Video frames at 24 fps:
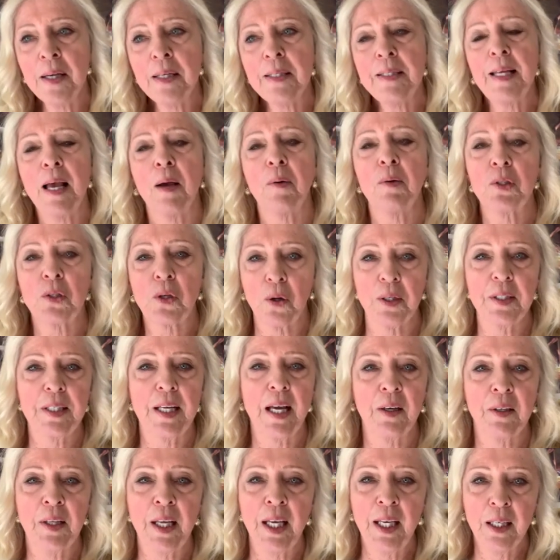was going
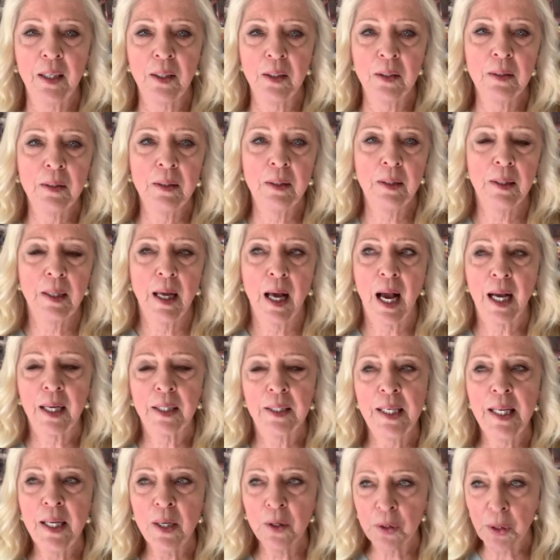downhill. I could
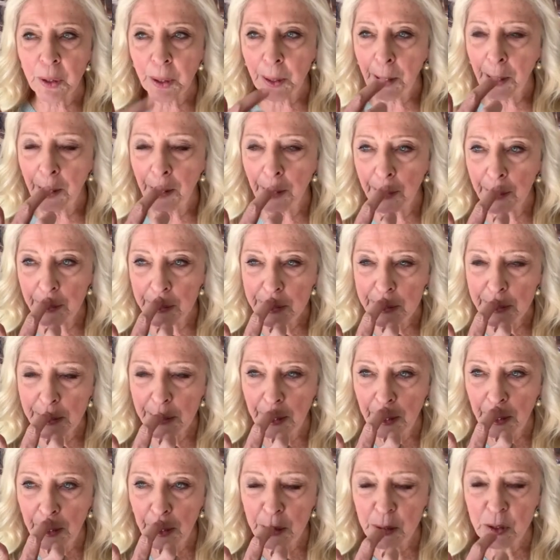hear the cars,
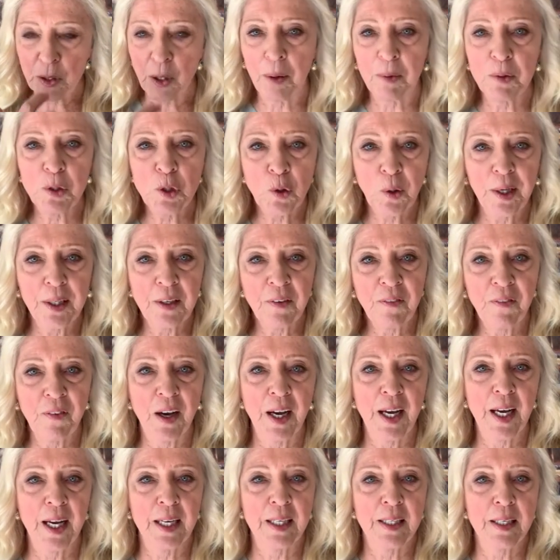so I was trying to
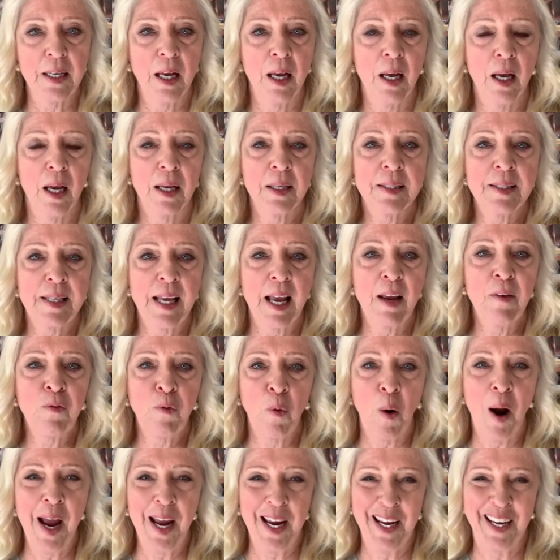find a safe
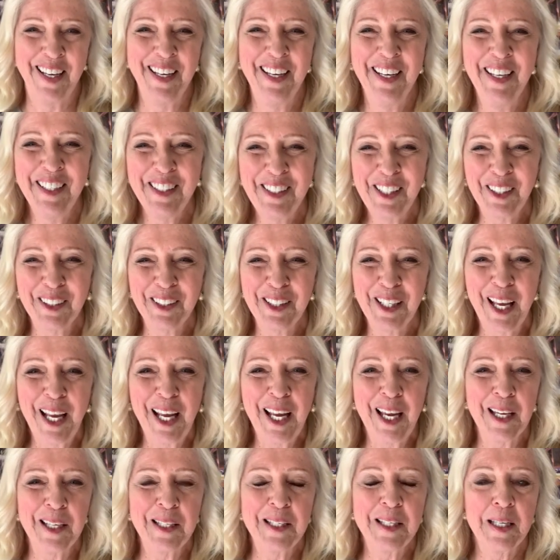way to
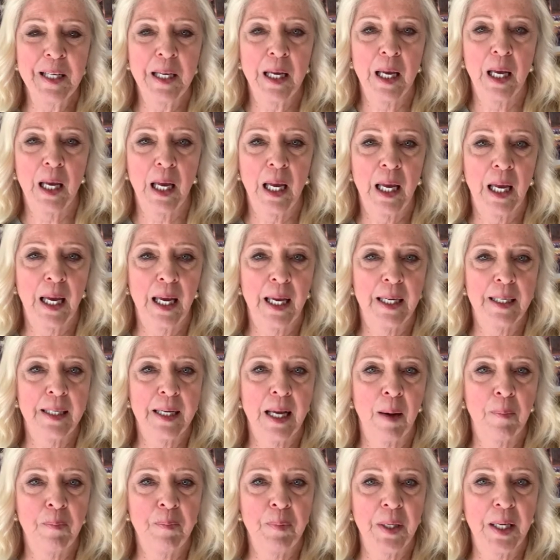land and
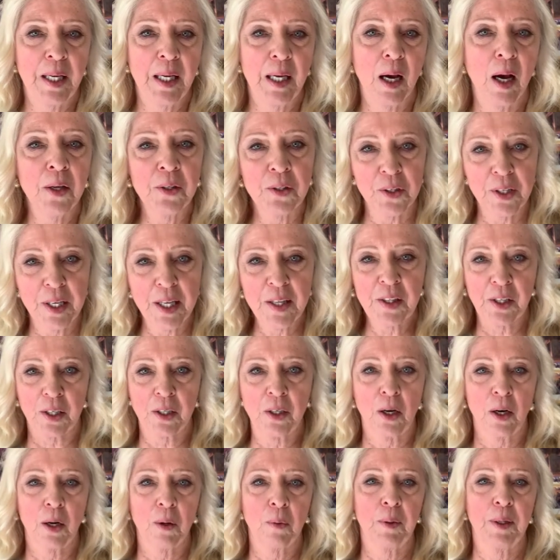not be underneath the
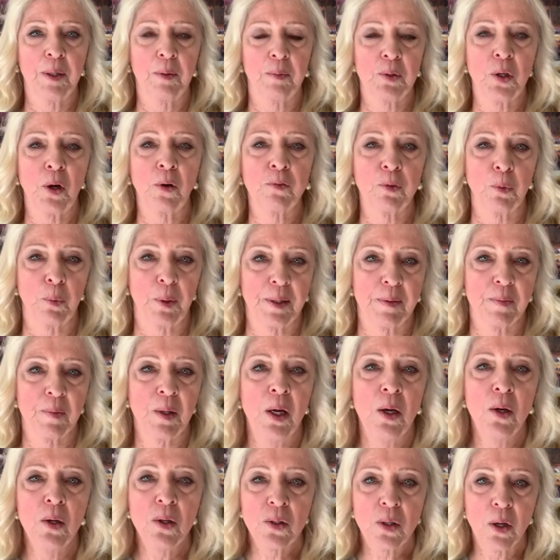car when it was over with.
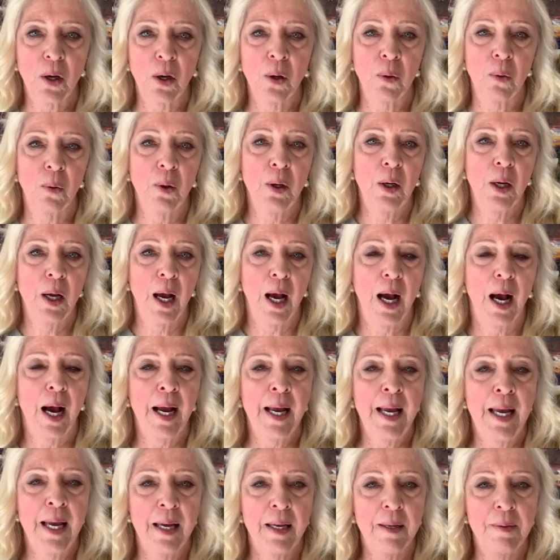So I
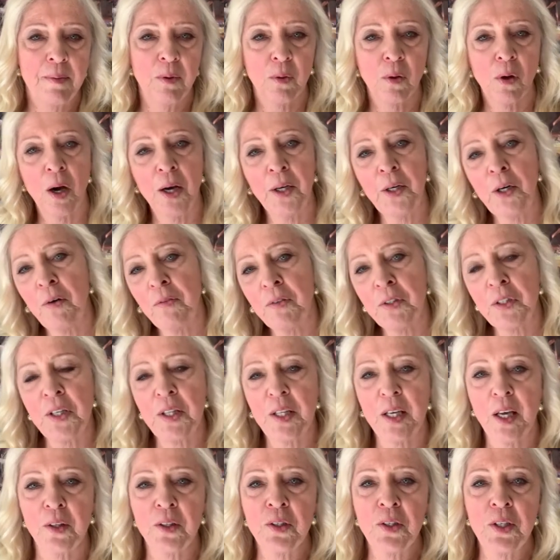had gone over to the
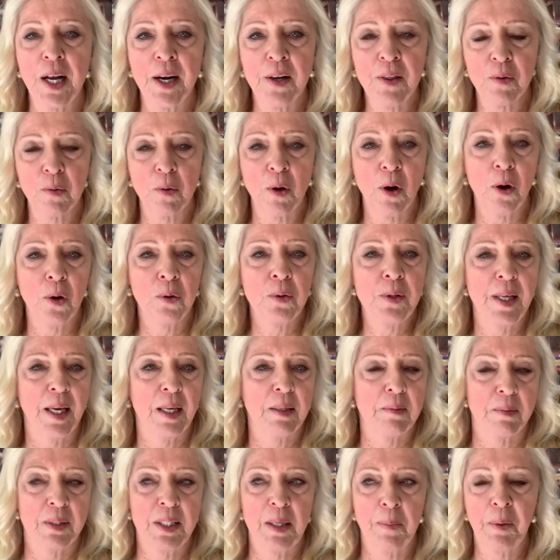other side of the road
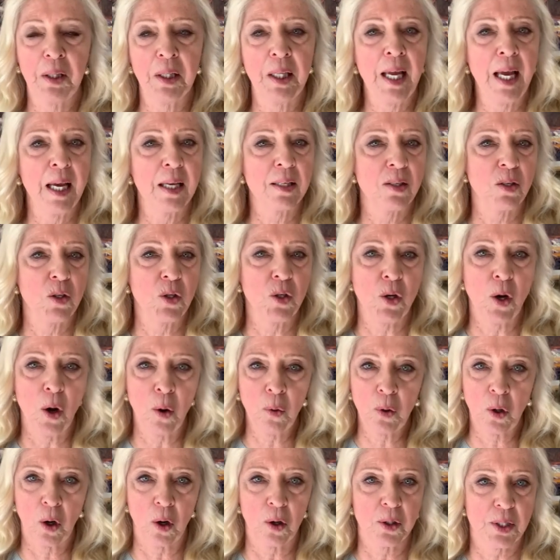that typically has no
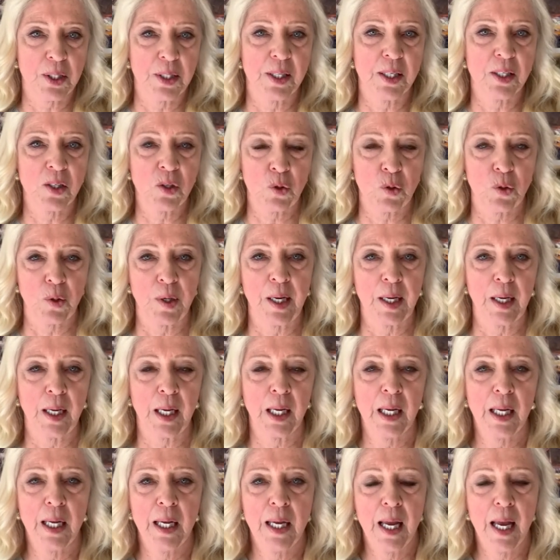cars in the street,
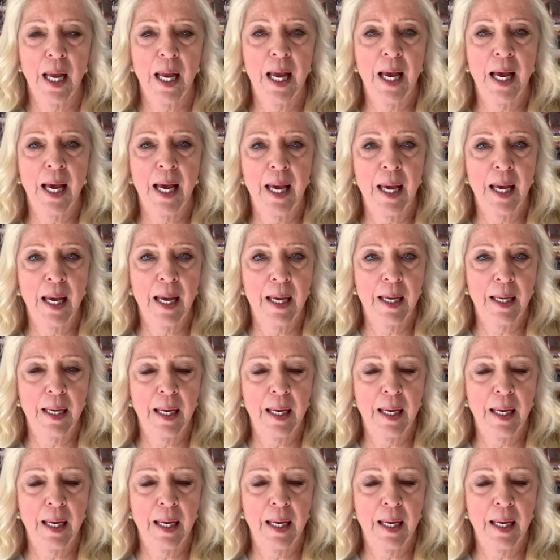and